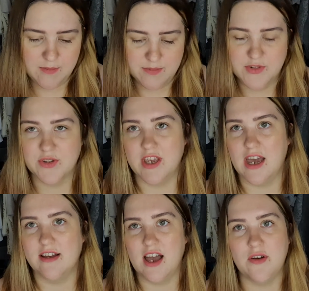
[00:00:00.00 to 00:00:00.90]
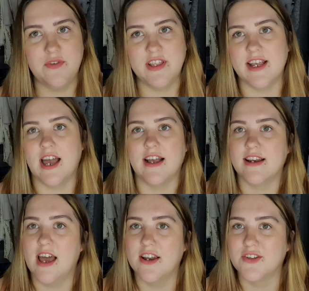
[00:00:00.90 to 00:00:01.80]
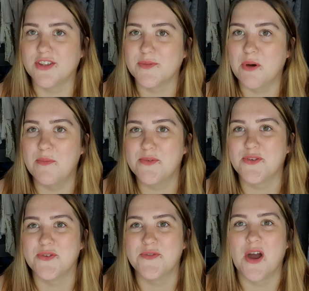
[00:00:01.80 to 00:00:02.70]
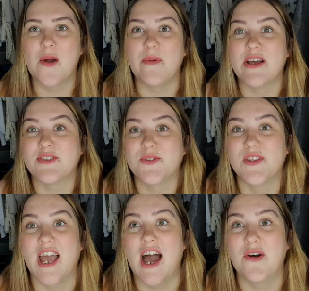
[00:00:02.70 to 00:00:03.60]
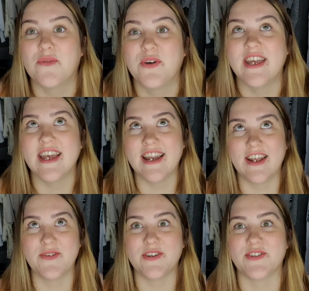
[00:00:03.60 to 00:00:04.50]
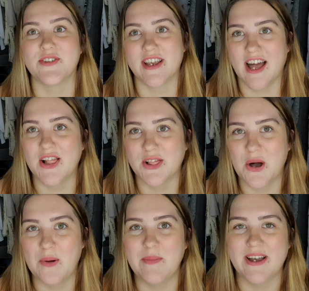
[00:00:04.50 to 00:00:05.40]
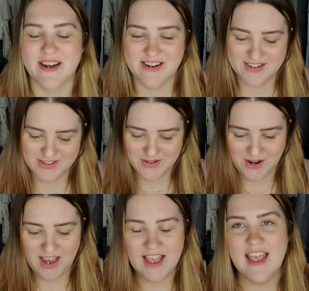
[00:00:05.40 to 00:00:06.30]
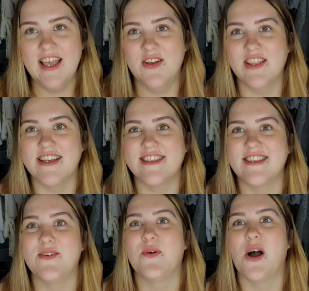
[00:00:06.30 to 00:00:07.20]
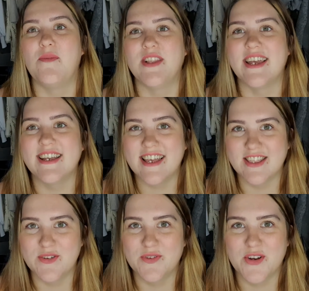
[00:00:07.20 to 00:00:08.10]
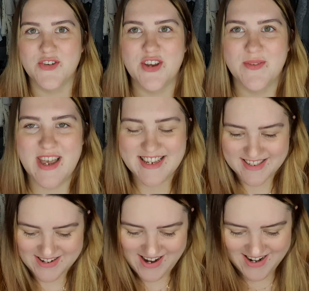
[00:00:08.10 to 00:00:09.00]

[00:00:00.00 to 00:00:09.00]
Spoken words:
So yeah, I feel like I can handle this bump so far, but it's only halfway and I know it's going to get a lot bigger, so let's see what I'm like in the third trimester.